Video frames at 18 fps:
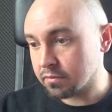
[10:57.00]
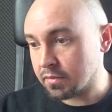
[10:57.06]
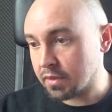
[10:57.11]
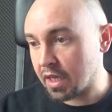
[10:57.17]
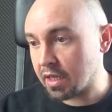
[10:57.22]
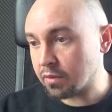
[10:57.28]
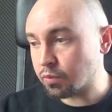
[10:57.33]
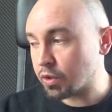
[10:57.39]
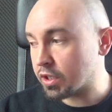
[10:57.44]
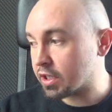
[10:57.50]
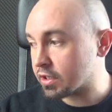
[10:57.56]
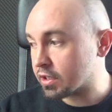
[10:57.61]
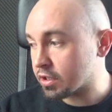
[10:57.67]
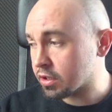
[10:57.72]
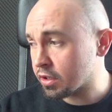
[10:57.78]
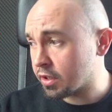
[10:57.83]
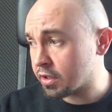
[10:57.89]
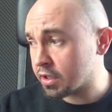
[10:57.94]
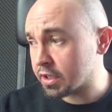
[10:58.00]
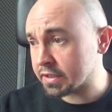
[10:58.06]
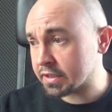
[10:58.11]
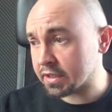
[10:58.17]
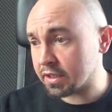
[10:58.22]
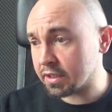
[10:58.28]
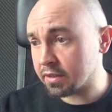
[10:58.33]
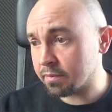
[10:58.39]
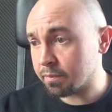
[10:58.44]
And we can clearly
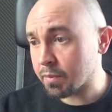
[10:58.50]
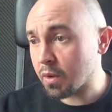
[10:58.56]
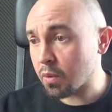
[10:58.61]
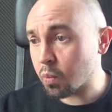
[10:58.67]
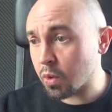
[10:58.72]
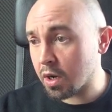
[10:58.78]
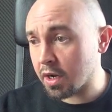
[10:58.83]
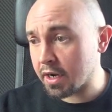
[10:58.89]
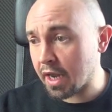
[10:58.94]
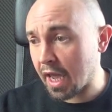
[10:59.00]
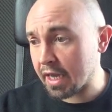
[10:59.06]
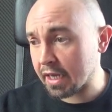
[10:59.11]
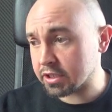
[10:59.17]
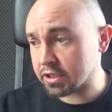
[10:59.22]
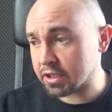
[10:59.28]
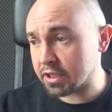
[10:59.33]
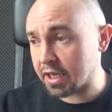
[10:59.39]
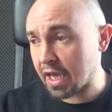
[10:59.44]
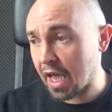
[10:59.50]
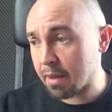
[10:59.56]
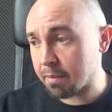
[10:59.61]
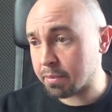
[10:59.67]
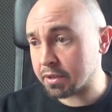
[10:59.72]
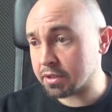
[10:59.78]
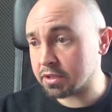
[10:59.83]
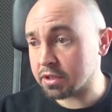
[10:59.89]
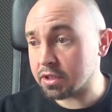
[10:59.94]
see what actually
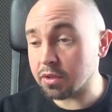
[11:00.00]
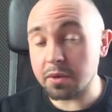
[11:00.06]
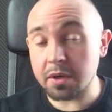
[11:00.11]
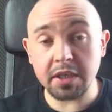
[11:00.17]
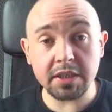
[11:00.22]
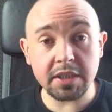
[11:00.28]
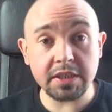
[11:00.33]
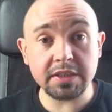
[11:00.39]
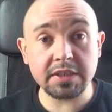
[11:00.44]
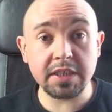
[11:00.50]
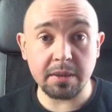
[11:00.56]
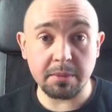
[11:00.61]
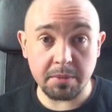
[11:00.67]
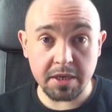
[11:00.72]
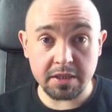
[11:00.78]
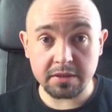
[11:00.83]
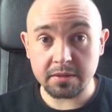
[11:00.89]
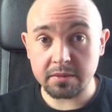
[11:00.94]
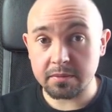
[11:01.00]
happened during this commit.